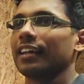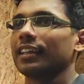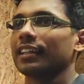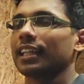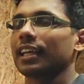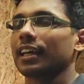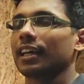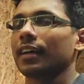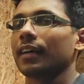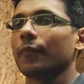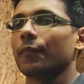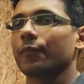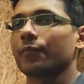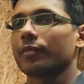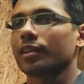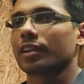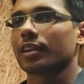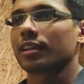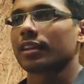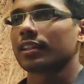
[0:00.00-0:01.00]
Yeah,
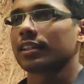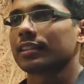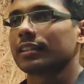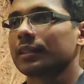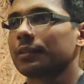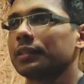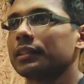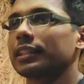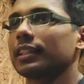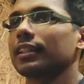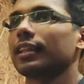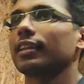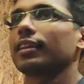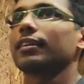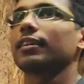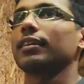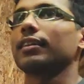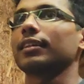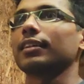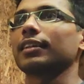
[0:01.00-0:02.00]
I would say
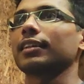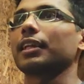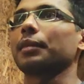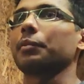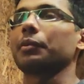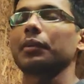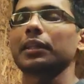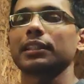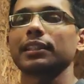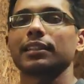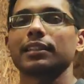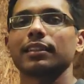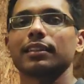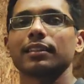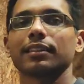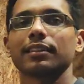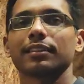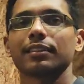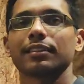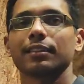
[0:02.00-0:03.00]
keep
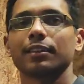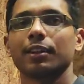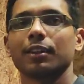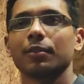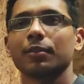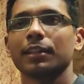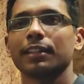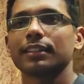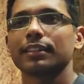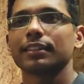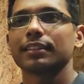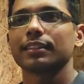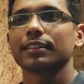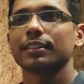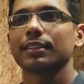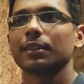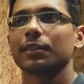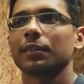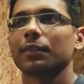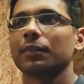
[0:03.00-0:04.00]
questioning always.
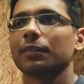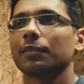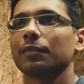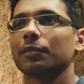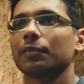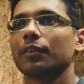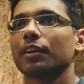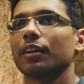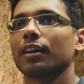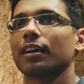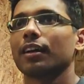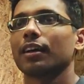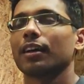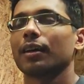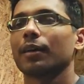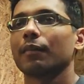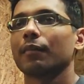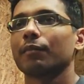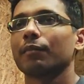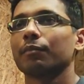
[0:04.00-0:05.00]
So
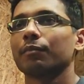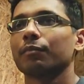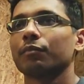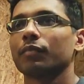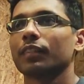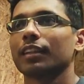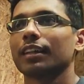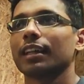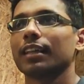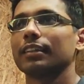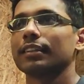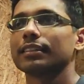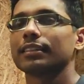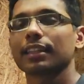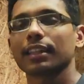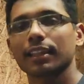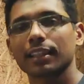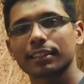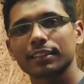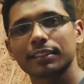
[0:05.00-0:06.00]
at this
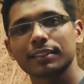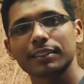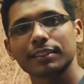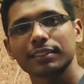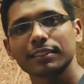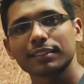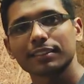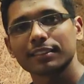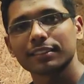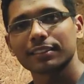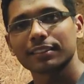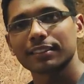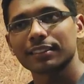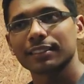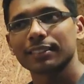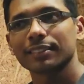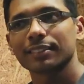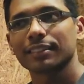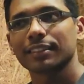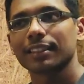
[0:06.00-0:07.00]
age
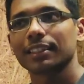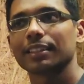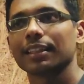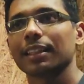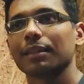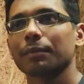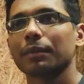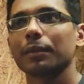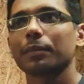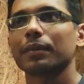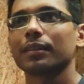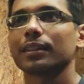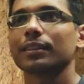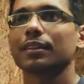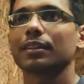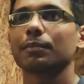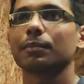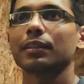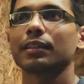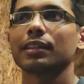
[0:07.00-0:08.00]
and day, people
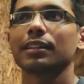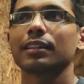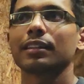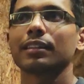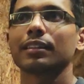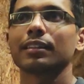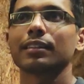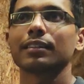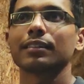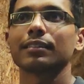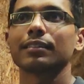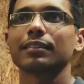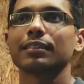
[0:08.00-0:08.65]
should be